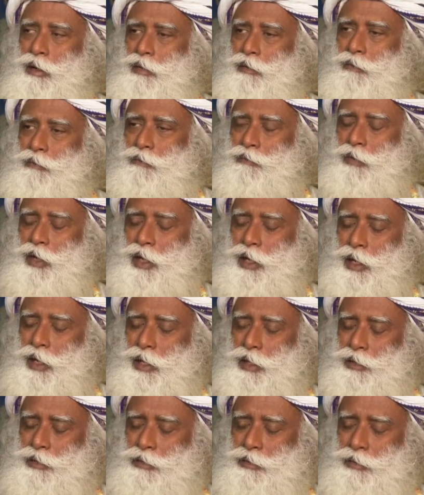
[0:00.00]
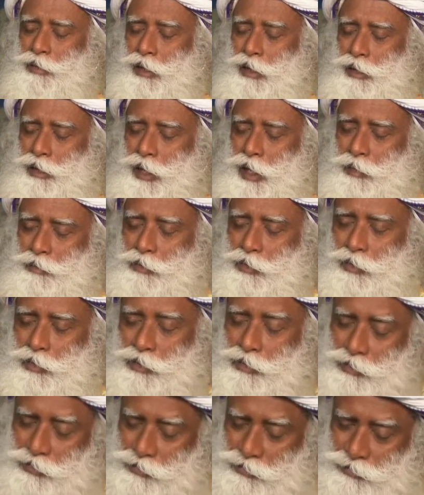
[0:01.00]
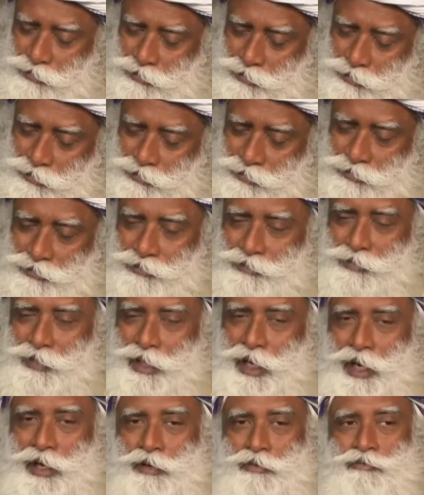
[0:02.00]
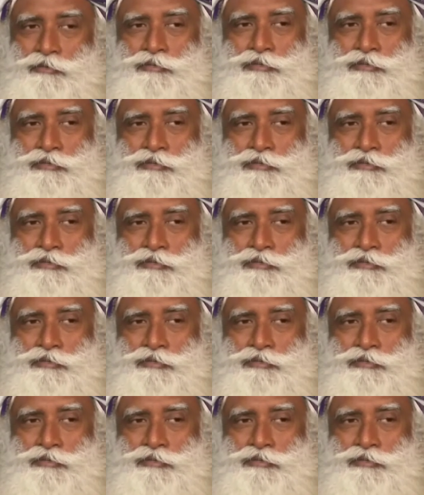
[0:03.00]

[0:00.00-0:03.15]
When I thought I'm going to kind of